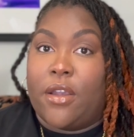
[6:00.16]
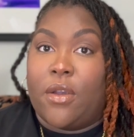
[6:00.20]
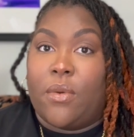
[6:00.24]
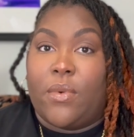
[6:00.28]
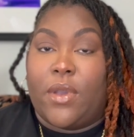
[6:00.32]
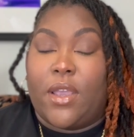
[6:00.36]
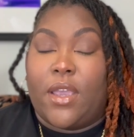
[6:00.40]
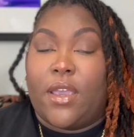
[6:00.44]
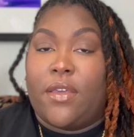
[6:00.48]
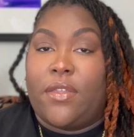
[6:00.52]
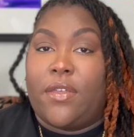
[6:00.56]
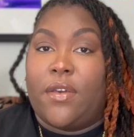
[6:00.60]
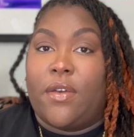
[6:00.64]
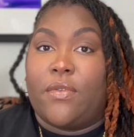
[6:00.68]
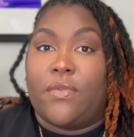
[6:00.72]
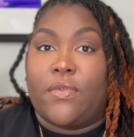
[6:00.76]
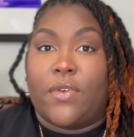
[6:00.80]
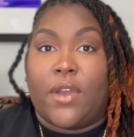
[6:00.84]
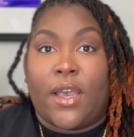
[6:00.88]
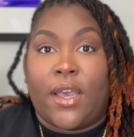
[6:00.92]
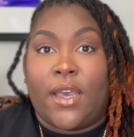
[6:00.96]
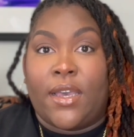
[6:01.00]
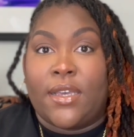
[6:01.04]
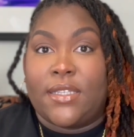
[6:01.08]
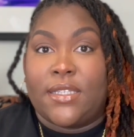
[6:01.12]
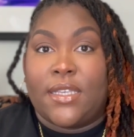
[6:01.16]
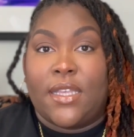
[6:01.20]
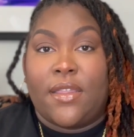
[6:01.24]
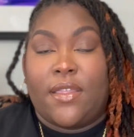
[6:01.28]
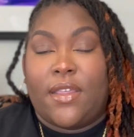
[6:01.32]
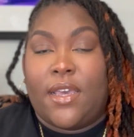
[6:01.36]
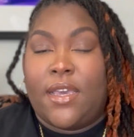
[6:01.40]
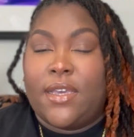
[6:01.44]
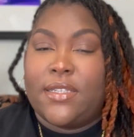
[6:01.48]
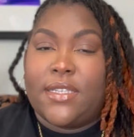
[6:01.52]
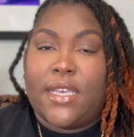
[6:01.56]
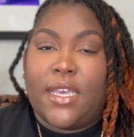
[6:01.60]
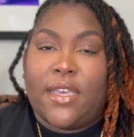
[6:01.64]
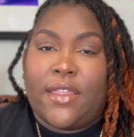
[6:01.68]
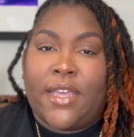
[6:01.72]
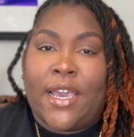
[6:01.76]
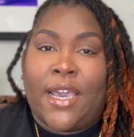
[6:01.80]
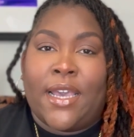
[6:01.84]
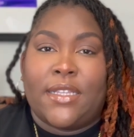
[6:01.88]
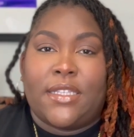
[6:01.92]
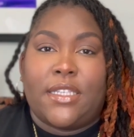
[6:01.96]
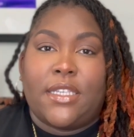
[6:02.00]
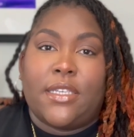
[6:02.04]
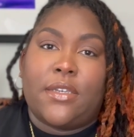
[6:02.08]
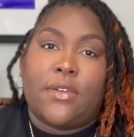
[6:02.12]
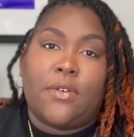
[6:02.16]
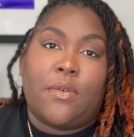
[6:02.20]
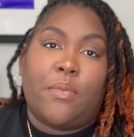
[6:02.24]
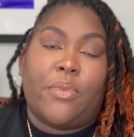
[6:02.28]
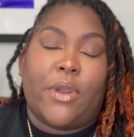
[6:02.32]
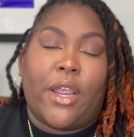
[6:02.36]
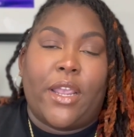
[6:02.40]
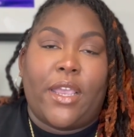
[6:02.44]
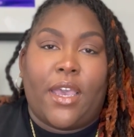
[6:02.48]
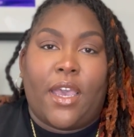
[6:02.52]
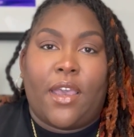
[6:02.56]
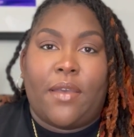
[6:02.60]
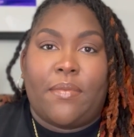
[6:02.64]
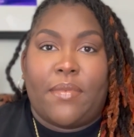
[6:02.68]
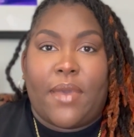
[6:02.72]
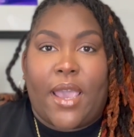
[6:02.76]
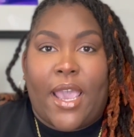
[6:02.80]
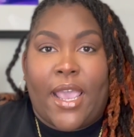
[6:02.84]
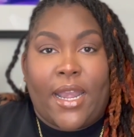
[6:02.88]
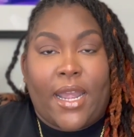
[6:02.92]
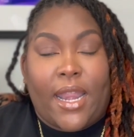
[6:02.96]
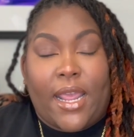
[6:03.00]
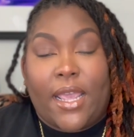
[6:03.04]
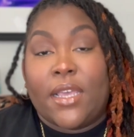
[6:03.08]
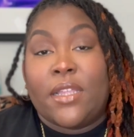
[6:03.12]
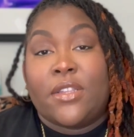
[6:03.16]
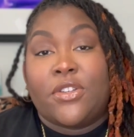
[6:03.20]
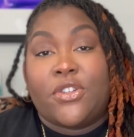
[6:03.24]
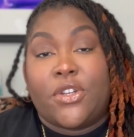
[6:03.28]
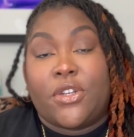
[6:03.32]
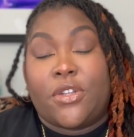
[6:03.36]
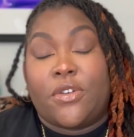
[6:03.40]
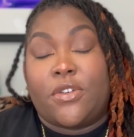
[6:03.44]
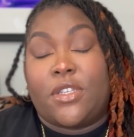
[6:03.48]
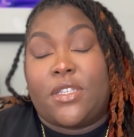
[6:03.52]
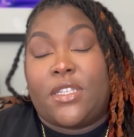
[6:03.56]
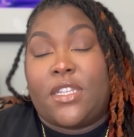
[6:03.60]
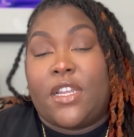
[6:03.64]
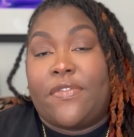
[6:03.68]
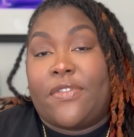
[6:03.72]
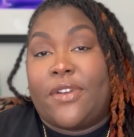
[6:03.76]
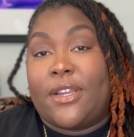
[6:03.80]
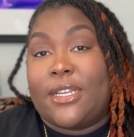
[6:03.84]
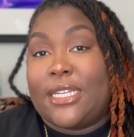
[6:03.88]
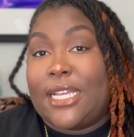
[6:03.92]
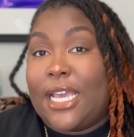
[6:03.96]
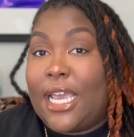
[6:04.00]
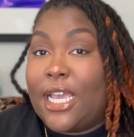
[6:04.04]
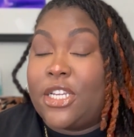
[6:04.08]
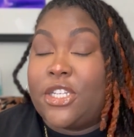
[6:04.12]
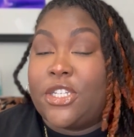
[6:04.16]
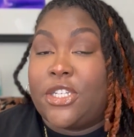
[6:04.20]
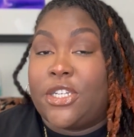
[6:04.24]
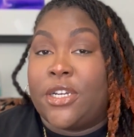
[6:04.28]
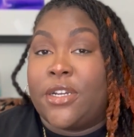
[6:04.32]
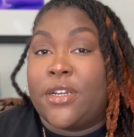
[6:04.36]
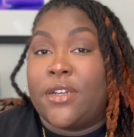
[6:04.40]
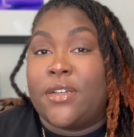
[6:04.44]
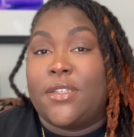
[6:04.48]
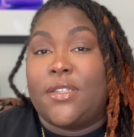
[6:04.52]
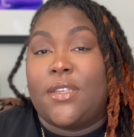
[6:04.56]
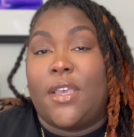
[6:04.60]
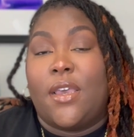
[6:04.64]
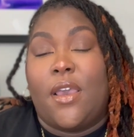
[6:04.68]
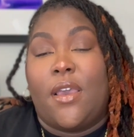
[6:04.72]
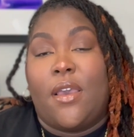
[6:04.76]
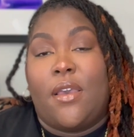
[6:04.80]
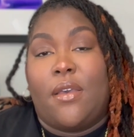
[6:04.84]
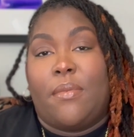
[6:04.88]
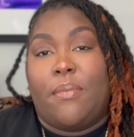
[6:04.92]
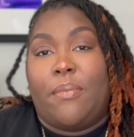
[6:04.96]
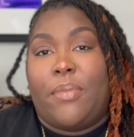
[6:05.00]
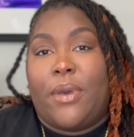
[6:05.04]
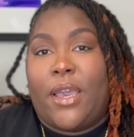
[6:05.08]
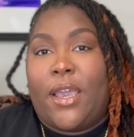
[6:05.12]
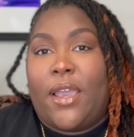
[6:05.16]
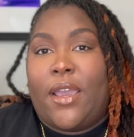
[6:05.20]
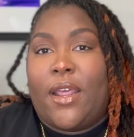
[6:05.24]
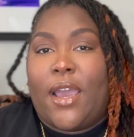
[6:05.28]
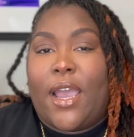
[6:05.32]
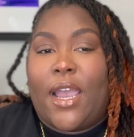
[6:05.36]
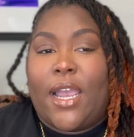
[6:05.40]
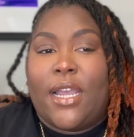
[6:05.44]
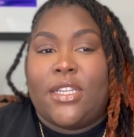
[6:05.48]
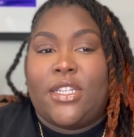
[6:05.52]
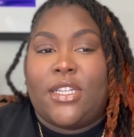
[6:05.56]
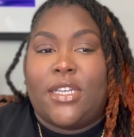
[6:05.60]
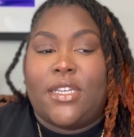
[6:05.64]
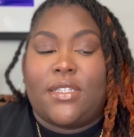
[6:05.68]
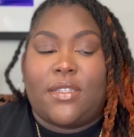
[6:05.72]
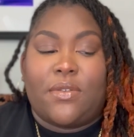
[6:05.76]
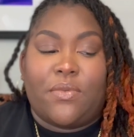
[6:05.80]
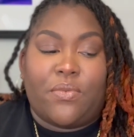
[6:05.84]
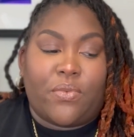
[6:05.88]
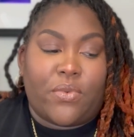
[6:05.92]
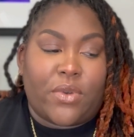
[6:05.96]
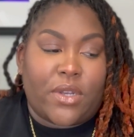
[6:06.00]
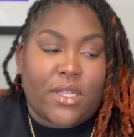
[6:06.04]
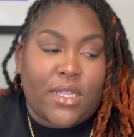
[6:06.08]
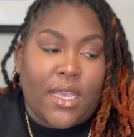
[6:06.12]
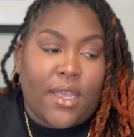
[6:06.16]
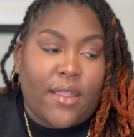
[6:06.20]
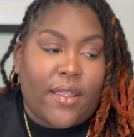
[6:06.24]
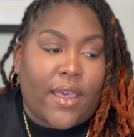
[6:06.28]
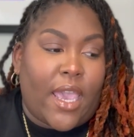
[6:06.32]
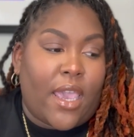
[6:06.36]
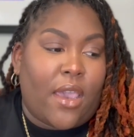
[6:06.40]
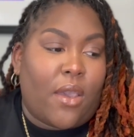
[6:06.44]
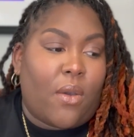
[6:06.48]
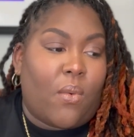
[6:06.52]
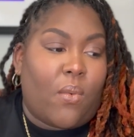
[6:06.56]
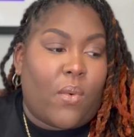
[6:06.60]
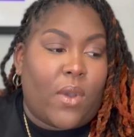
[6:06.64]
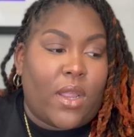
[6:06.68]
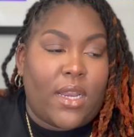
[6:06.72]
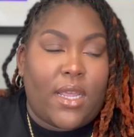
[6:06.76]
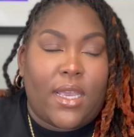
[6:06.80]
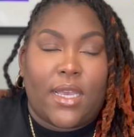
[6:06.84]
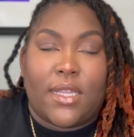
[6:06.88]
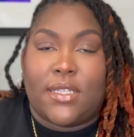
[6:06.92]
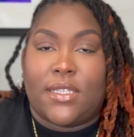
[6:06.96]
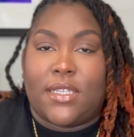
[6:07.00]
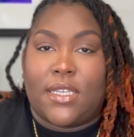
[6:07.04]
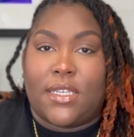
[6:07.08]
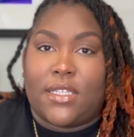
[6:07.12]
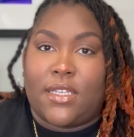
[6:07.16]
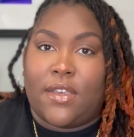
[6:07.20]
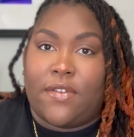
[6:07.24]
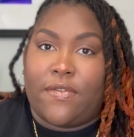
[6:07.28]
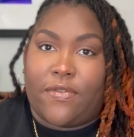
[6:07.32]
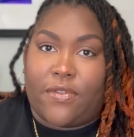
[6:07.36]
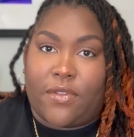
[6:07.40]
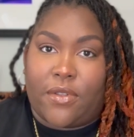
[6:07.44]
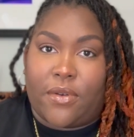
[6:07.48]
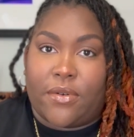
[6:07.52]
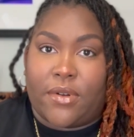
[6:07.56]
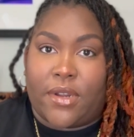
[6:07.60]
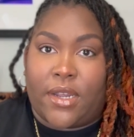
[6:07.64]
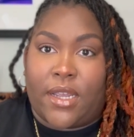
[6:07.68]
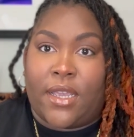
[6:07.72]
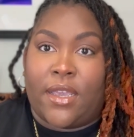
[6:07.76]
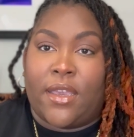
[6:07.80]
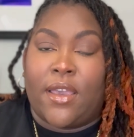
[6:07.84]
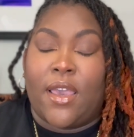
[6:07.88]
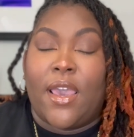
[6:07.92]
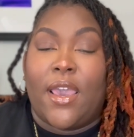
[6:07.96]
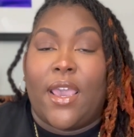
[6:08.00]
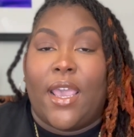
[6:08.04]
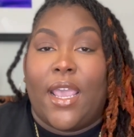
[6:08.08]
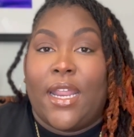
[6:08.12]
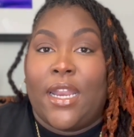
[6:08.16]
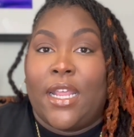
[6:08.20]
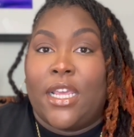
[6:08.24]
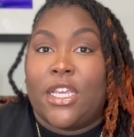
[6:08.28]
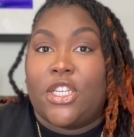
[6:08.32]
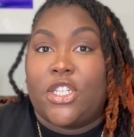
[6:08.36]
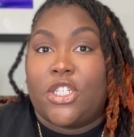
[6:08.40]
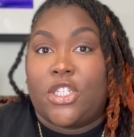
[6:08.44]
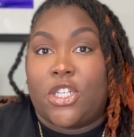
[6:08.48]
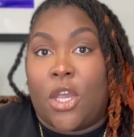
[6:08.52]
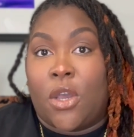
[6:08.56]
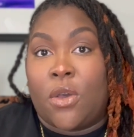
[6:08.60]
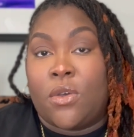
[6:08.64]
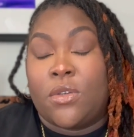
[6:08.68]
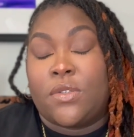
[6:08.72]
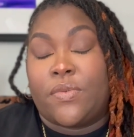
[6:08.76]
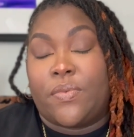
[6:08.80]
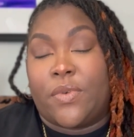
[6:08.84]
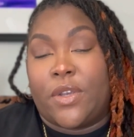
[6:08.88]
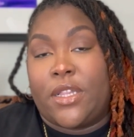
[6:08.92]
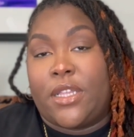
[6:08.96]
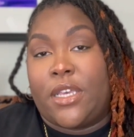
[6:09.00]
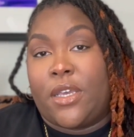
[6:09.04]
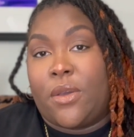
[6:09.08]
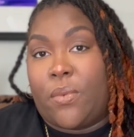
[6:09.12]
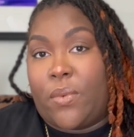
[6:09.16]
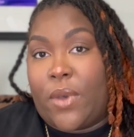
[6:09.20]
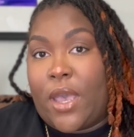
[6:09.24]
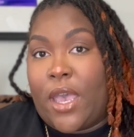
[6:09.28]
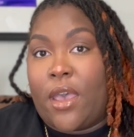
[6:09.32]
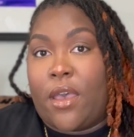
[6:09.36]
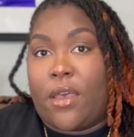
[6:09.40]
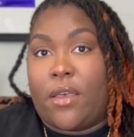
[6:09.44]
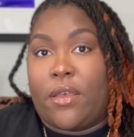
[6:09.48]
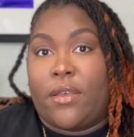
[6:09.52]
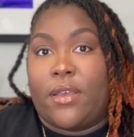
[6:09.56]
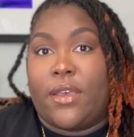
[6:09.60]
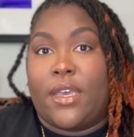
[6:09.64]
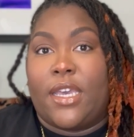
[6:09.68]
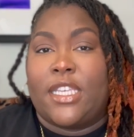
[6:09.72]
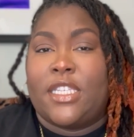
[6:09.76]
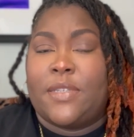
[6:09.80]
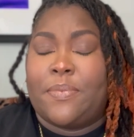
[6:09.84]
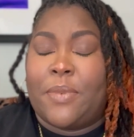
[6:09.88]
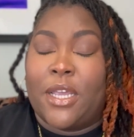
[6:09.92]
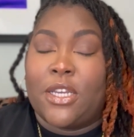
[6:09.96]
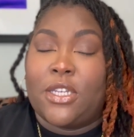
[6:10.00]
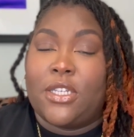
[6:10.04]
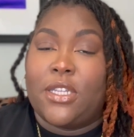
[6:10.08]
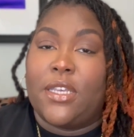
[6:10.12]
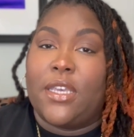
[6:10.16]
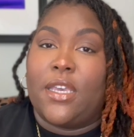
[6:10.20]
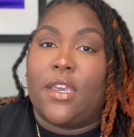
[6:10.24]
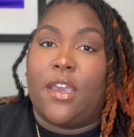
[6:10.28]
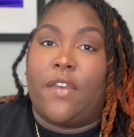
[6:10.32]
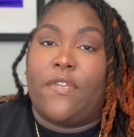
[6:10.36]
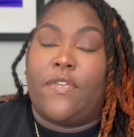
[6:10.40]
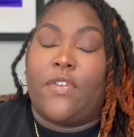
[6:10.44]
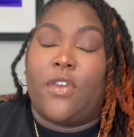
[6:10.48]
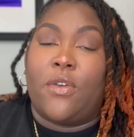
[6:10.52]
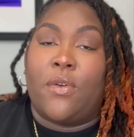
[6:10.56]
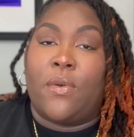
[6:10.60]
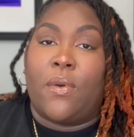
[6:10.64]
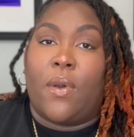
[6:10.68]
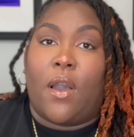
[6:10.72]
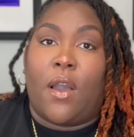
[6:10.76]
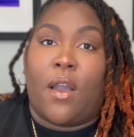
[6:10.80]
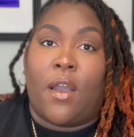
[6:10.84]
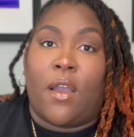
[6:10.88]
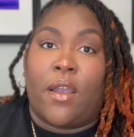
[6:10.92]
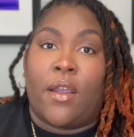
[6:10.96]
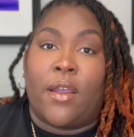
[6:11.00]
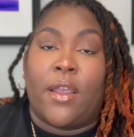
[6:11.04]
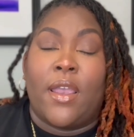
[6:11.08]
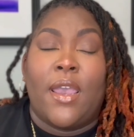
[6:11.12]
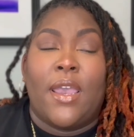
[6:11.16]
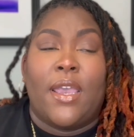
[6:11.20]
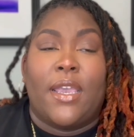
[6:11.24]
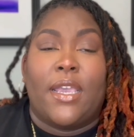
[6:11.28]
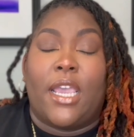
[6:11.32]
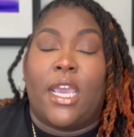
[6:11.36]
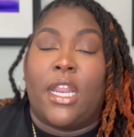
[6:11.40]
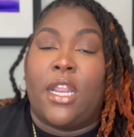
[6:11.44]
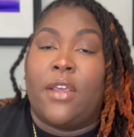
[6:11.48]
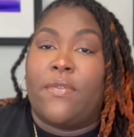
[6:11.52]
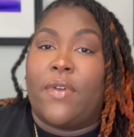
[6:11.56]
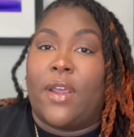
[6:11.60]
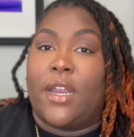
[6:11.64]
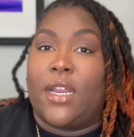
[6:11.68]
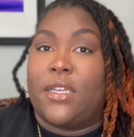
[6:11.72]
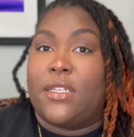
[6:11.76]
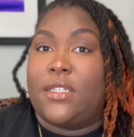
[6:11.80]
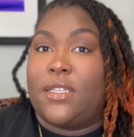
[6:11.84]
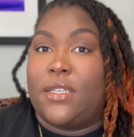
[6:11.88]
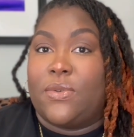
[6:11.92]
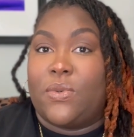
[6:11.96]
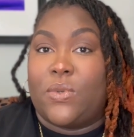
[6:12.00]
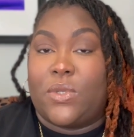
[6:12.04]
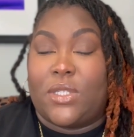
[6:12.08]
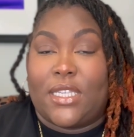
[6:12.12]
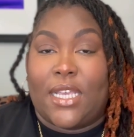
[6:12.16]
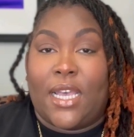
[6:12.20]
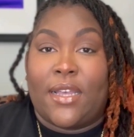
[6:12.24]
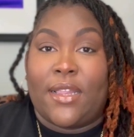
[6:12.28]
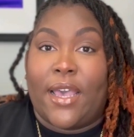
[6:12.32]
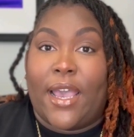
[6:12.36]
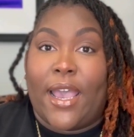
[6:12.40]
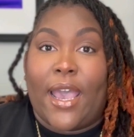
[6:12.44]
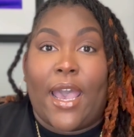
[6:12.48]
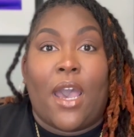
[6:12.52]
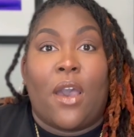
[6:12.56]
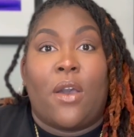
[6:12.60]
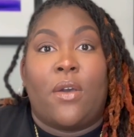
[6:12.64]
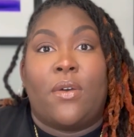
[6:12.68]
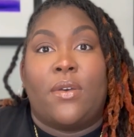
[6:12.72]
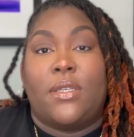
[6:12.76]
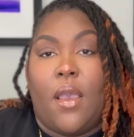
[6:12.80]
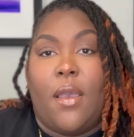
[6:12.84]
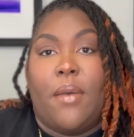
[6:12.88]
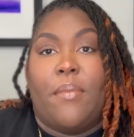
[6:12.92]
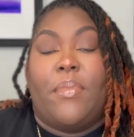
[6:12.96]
with rugs and things like that to break up and introduce different textures, but I just really like 1 consistent flooring, and it shows really well, especially if you are getting ready to sell a house.